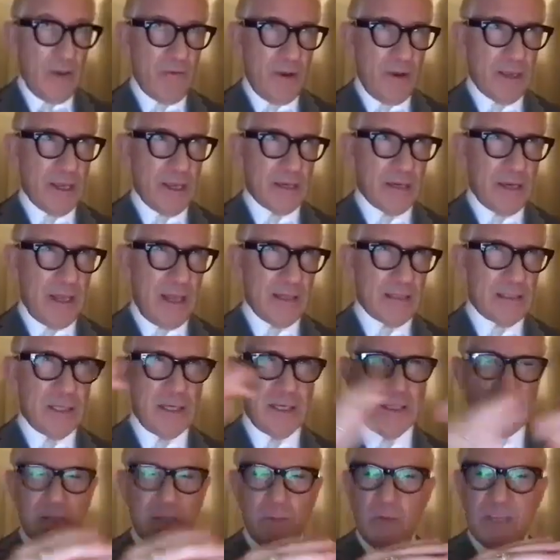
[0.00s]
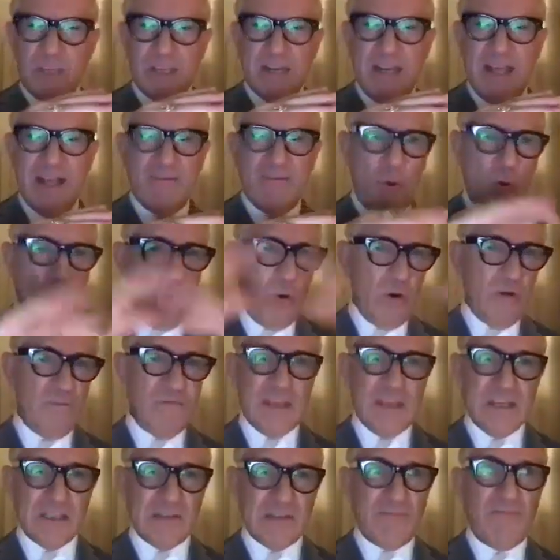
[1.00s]
recognizing is that we can have all of
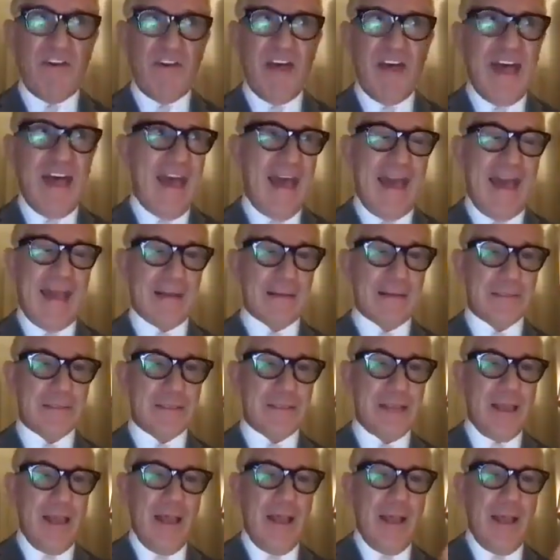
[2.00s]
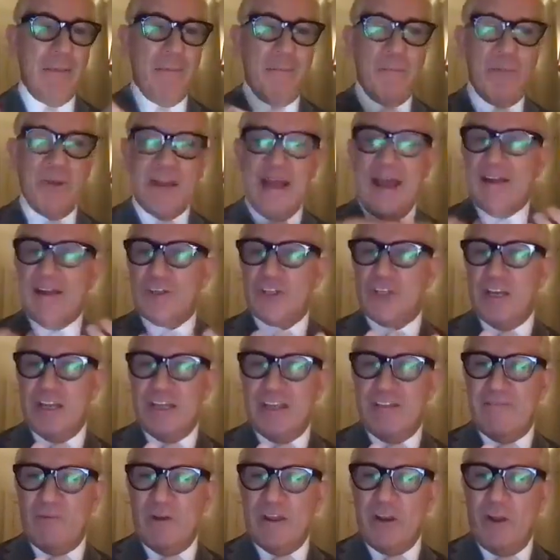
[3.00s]
these facts, but
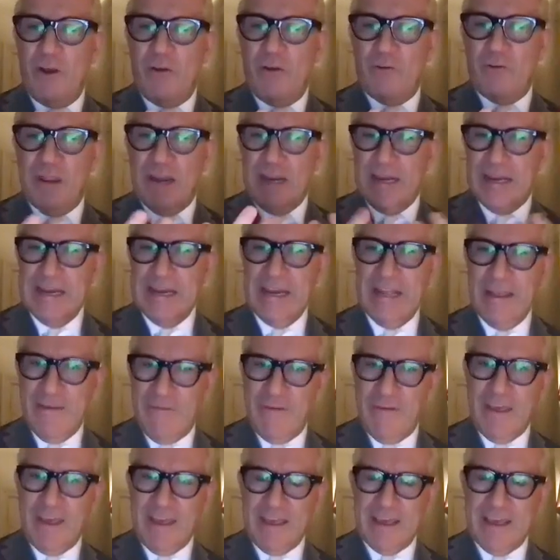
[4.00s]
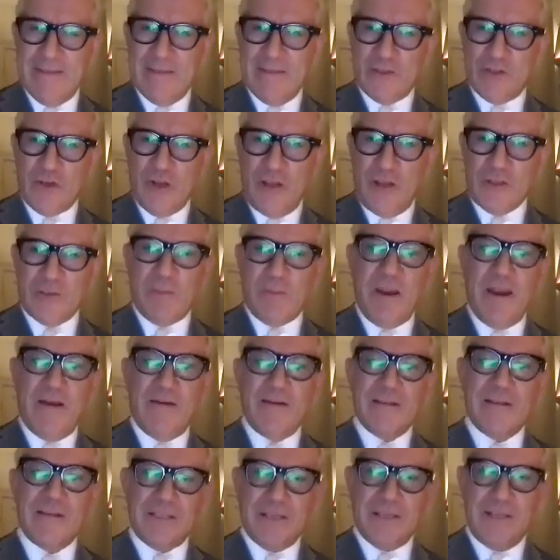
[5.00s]
actually, if we're not really living in the
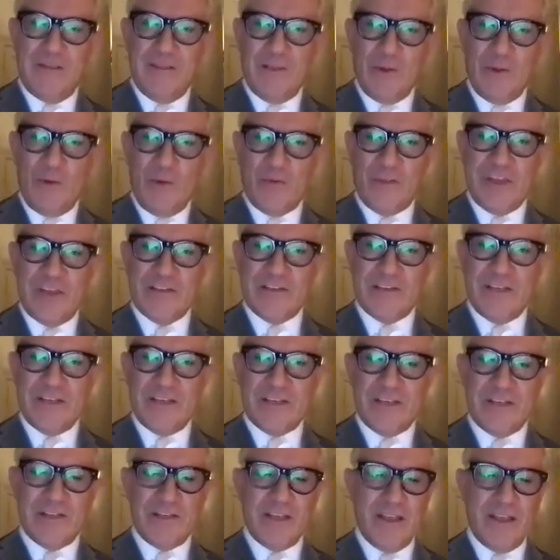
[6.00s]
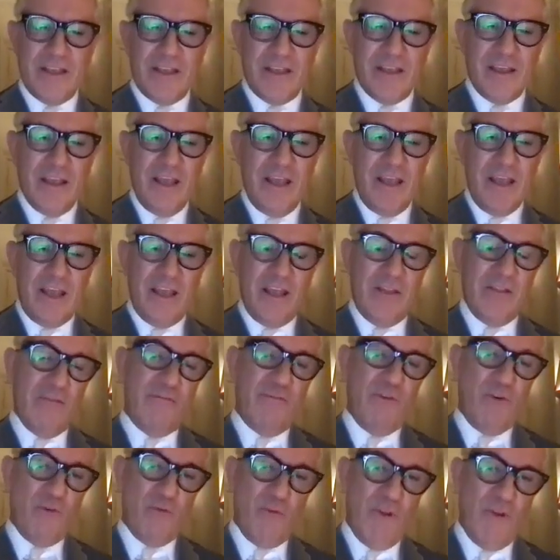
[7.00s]
transparency and the authenticity, in the
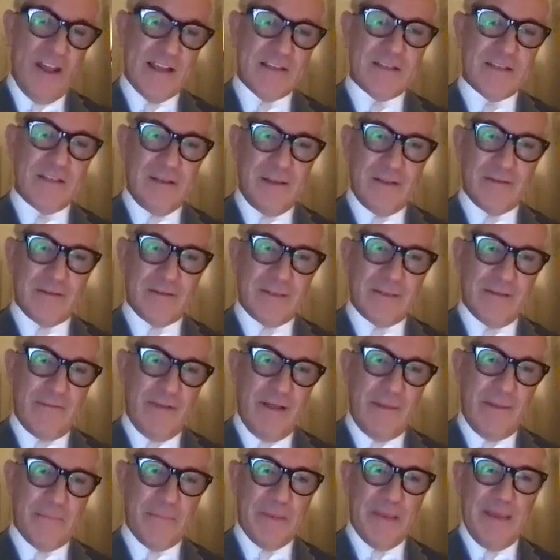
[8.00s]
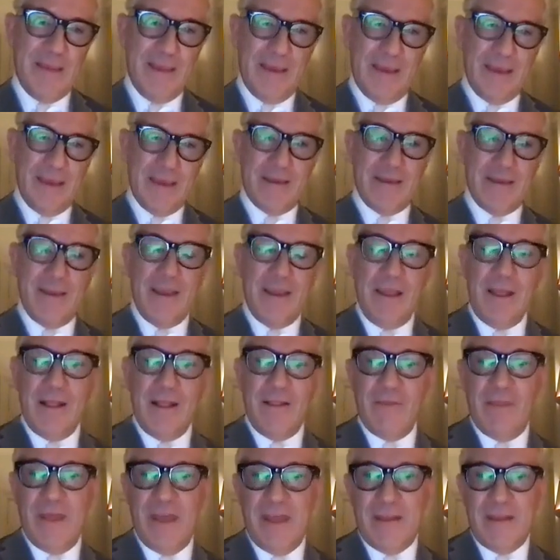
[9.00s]
full resonance of our being,
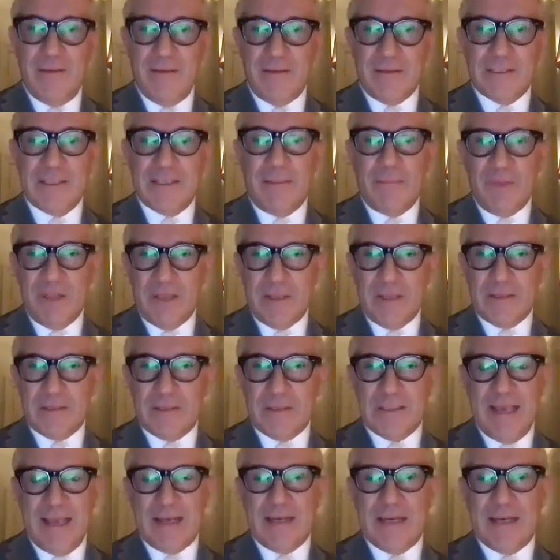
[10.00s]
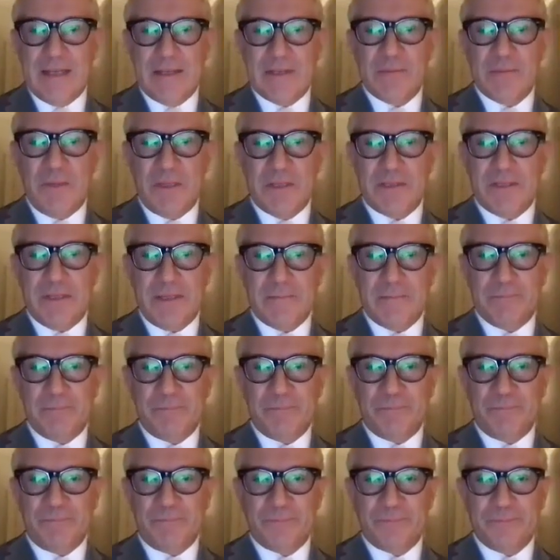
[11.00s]
then something sadly is missing.
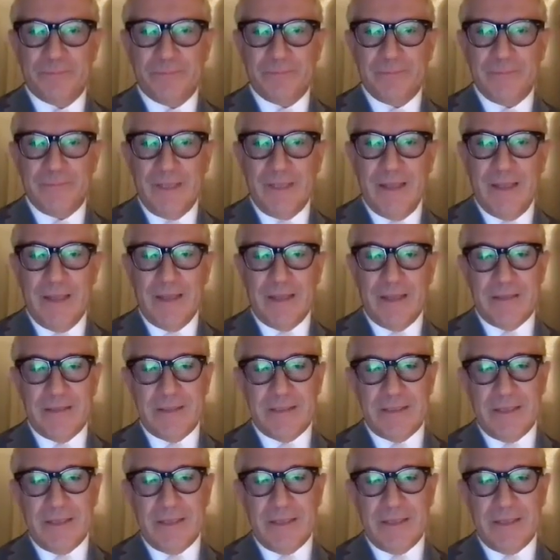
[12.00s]
And